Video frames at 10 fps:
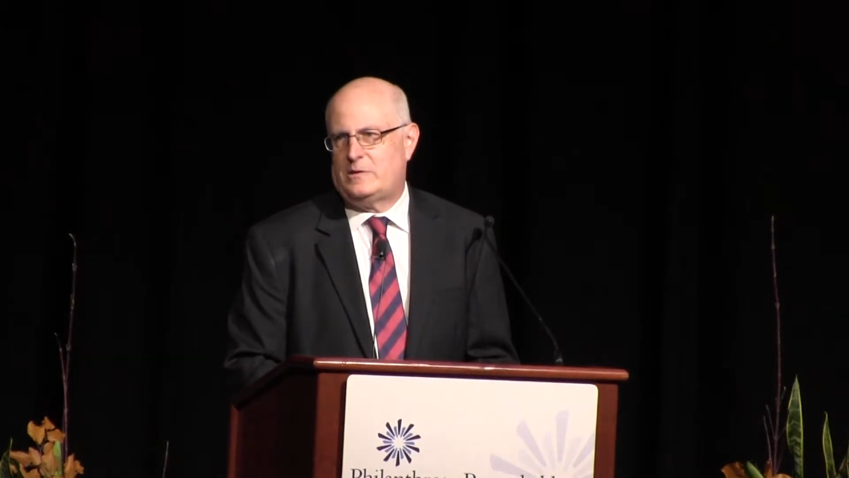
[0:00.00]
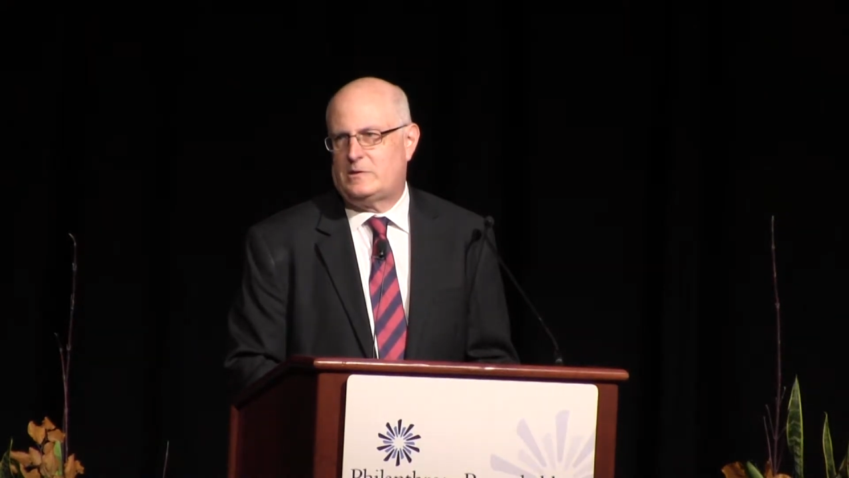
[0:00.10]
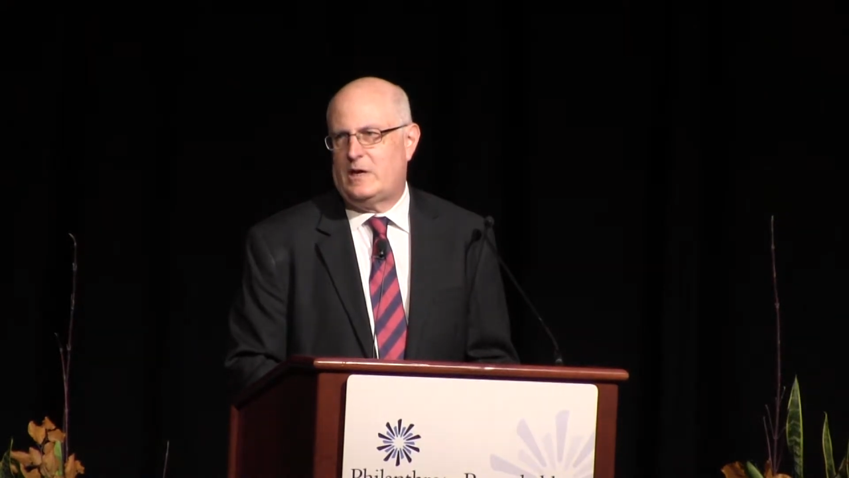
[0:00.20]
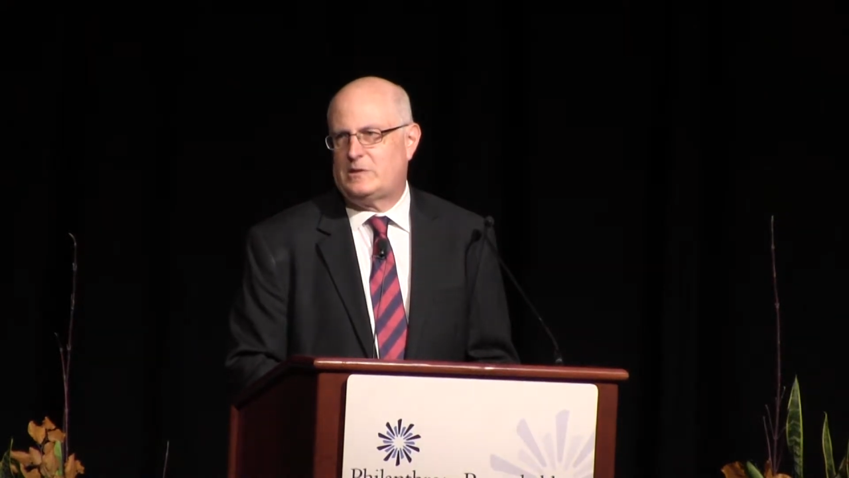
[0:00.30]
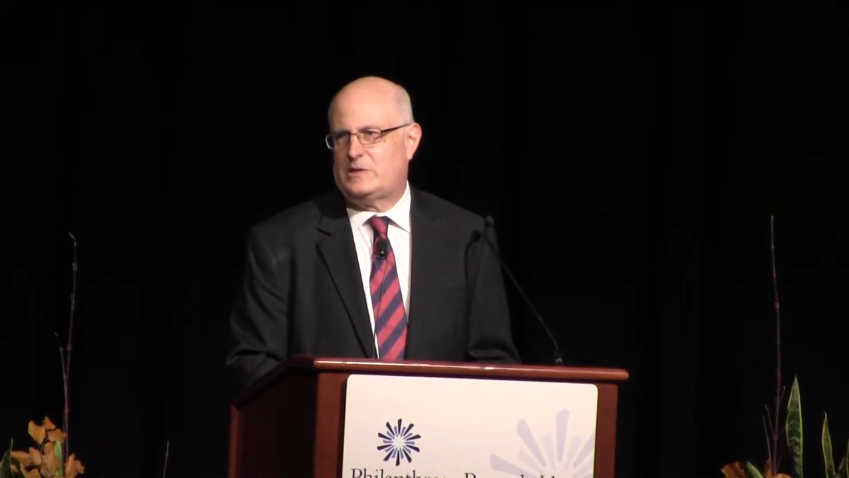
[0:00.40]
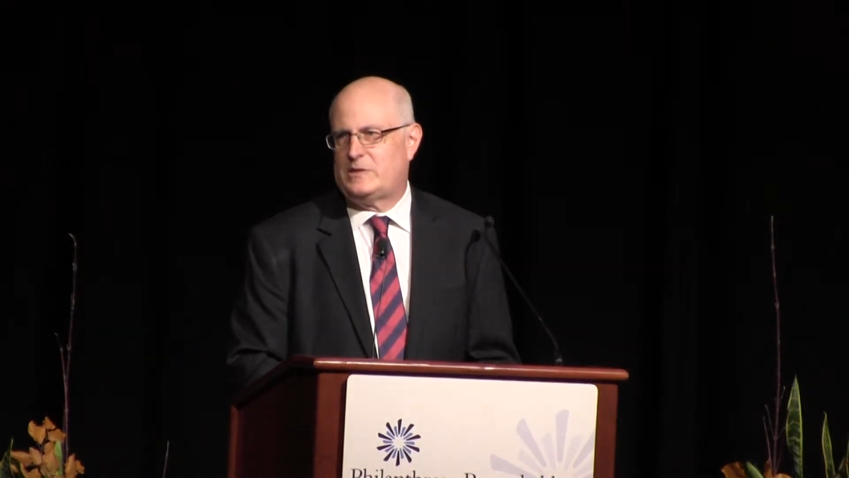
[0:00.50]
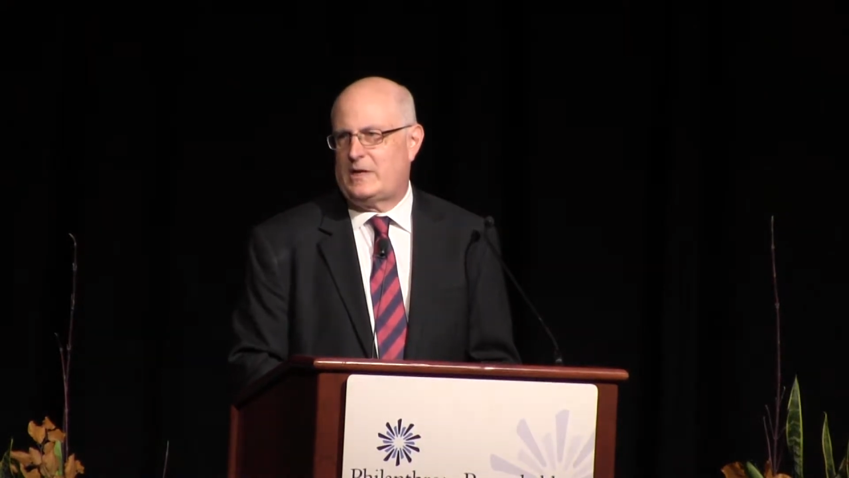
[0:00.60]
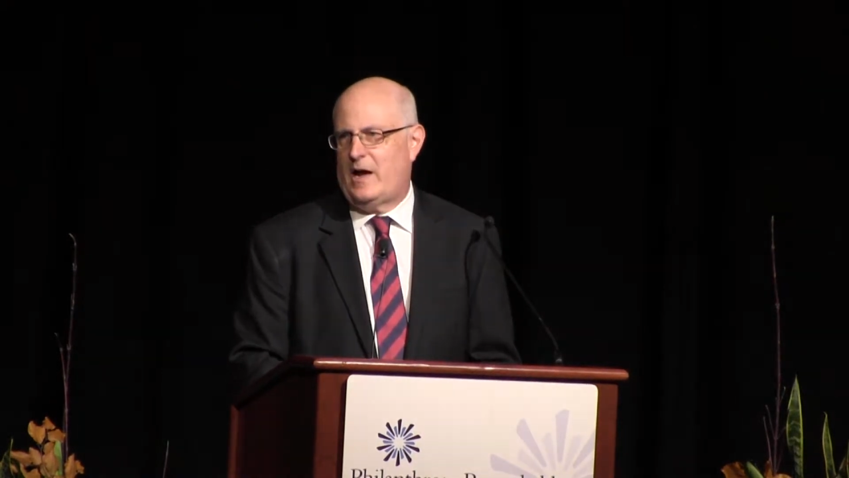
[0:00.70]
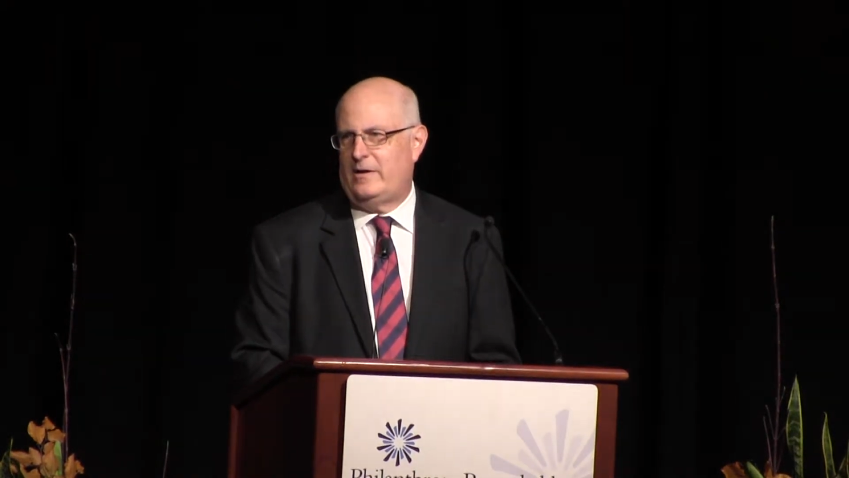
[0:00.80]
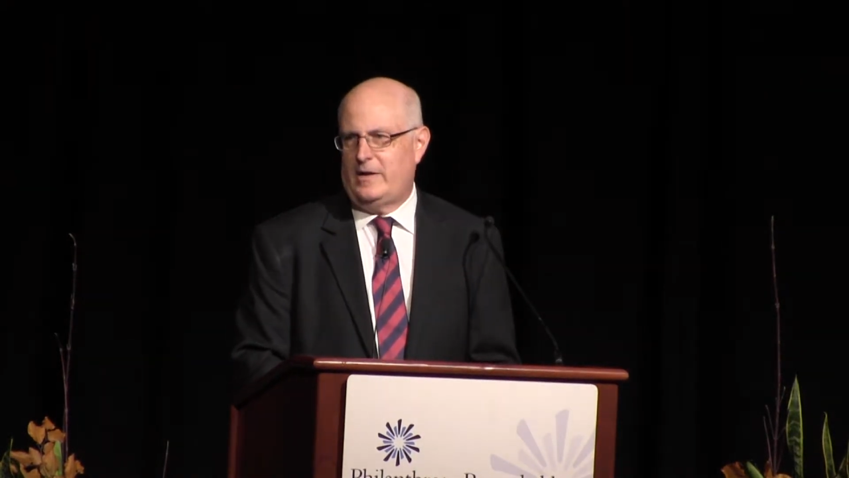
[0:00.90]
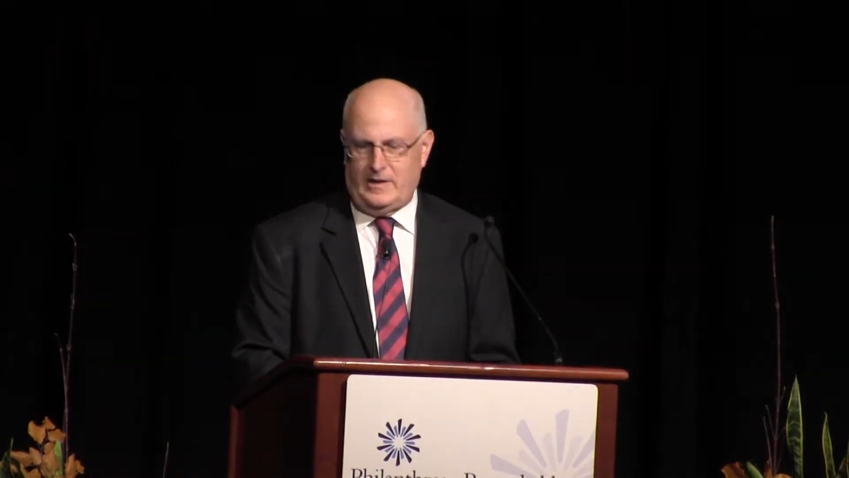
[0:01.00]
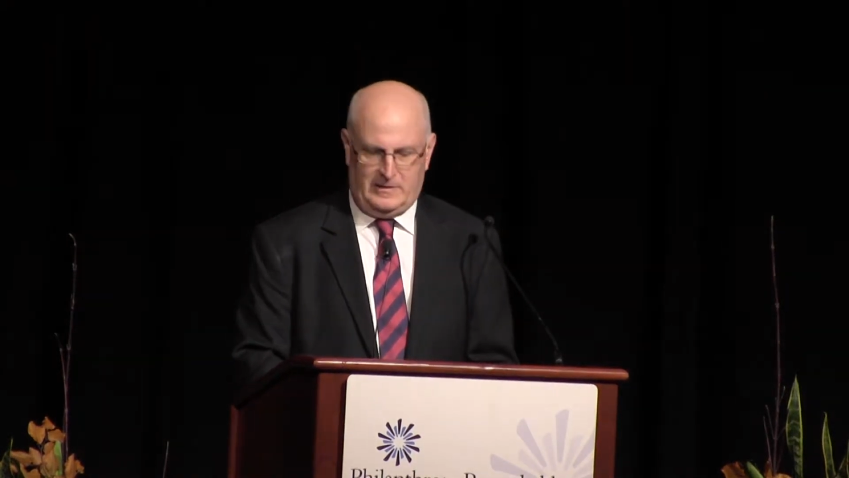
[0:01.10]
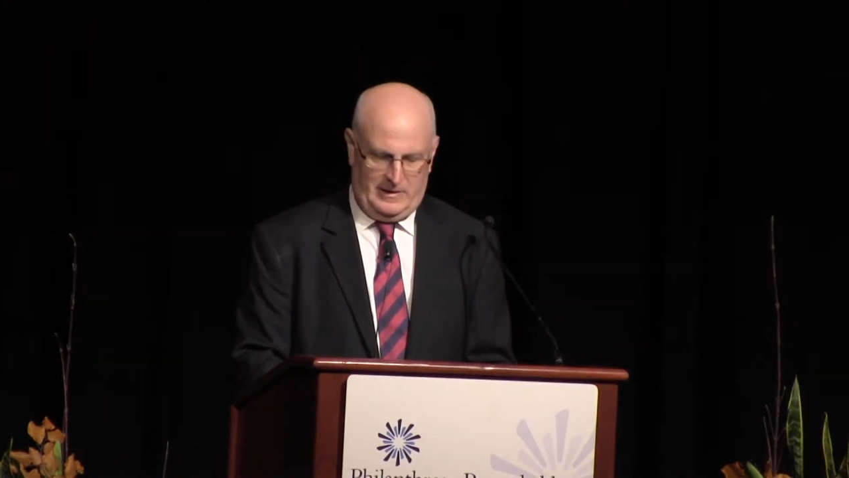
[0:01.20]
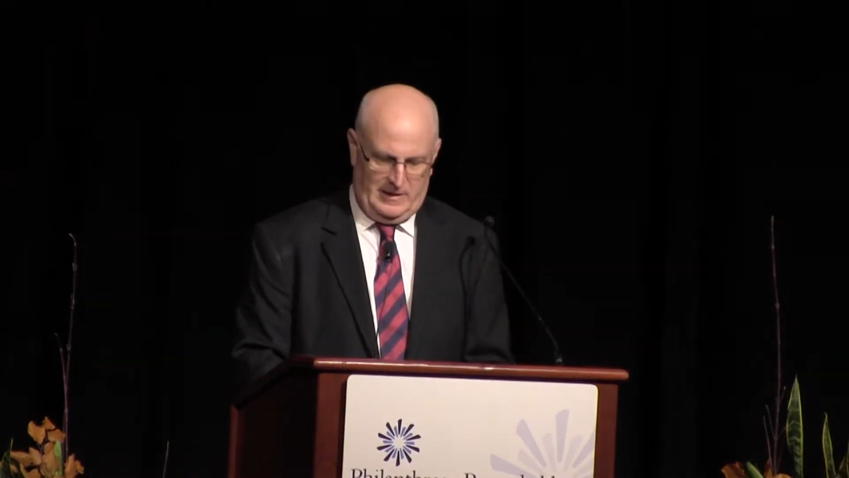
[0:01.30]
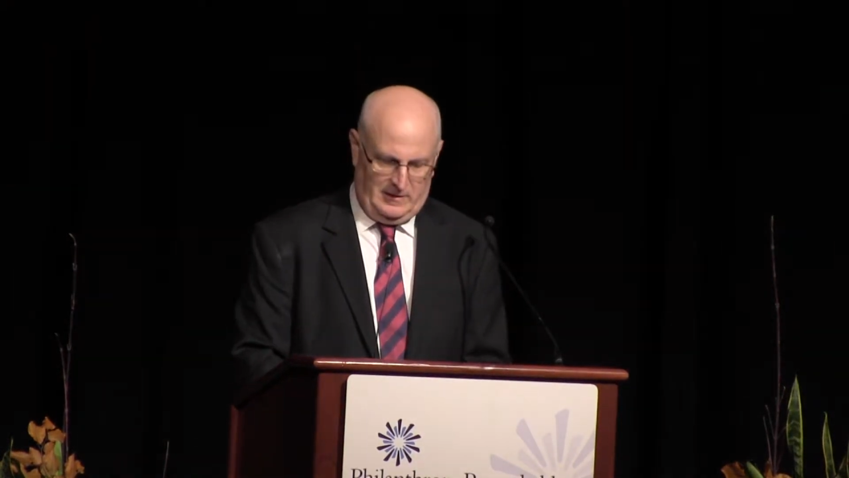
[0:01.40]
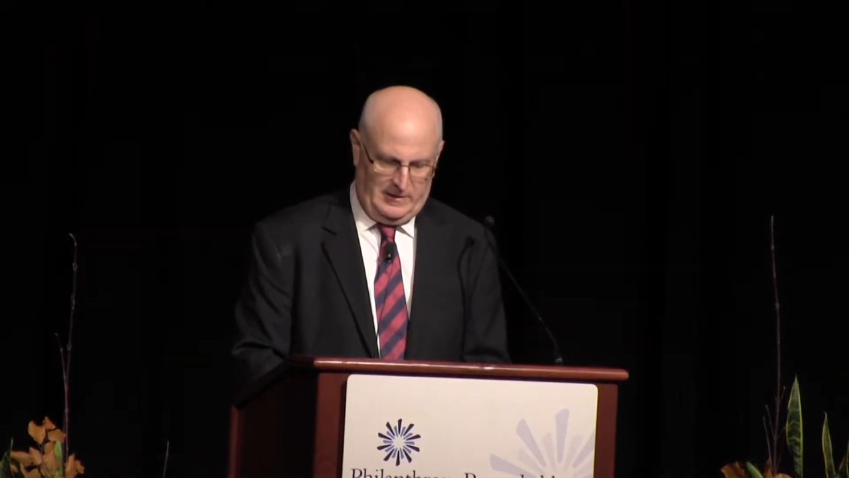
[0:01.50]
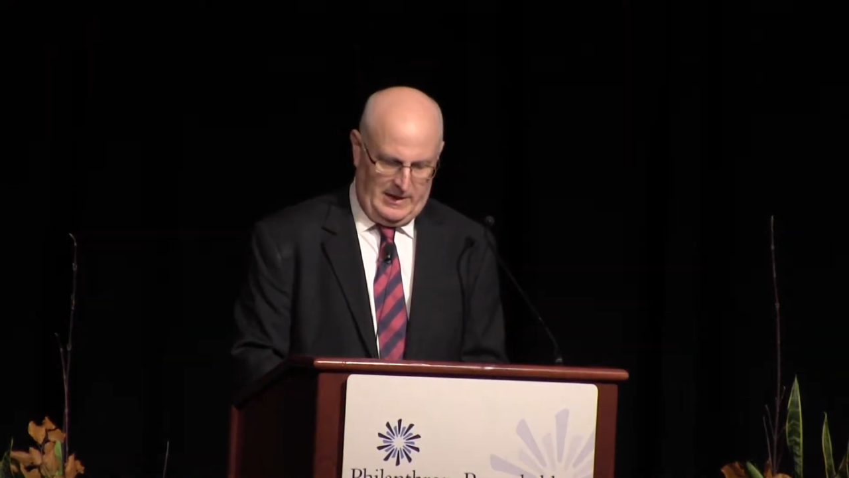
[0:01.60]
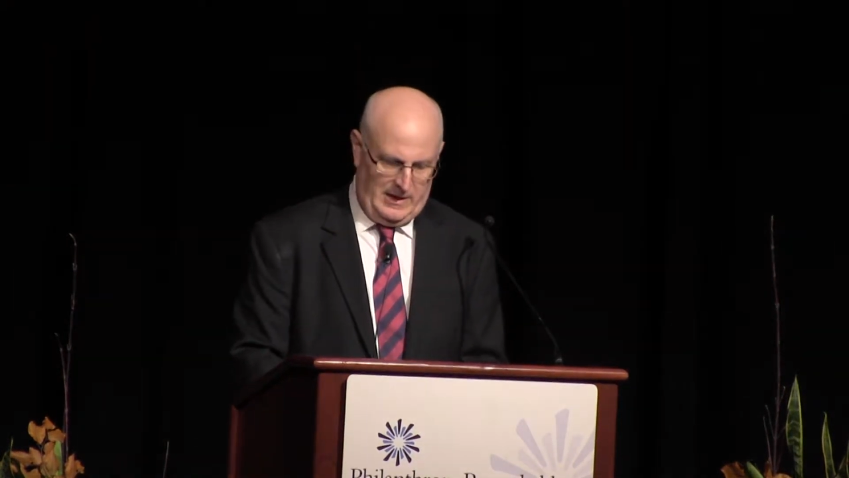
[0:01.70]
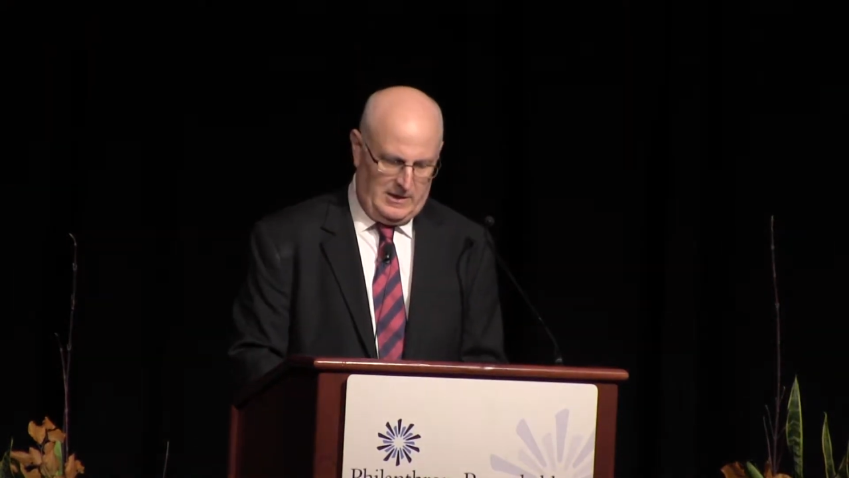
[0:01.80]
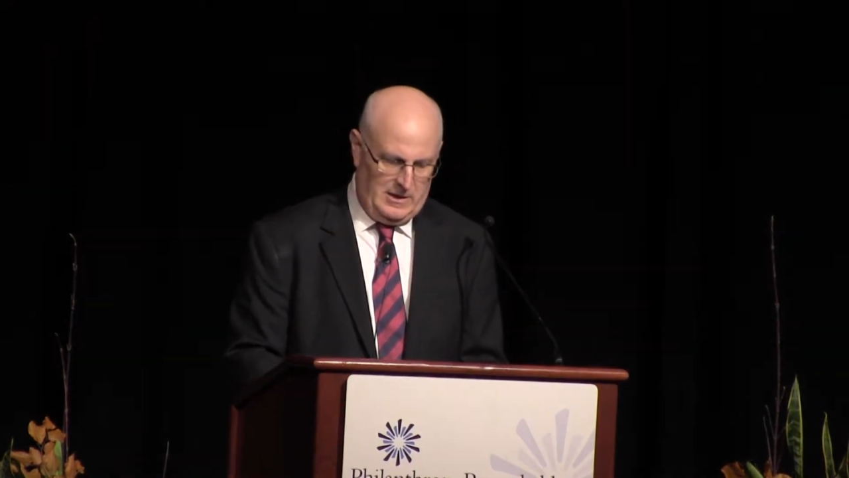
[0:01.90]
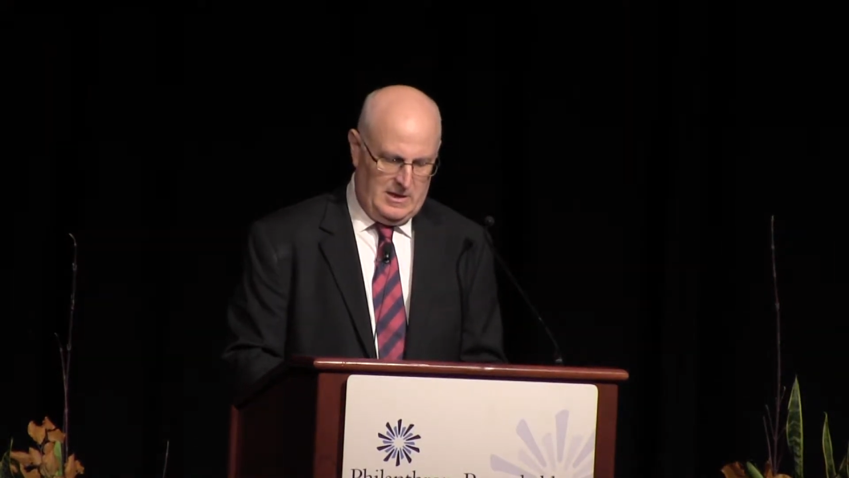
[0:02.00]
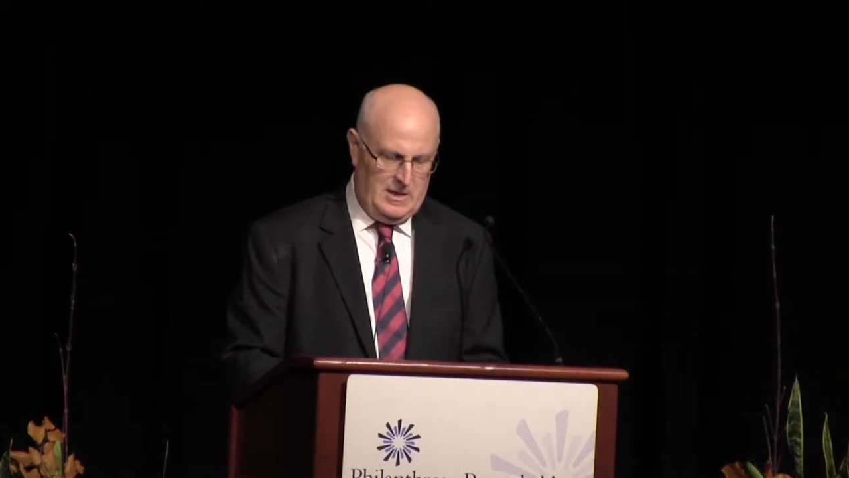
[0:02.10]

such as Scouting and Little League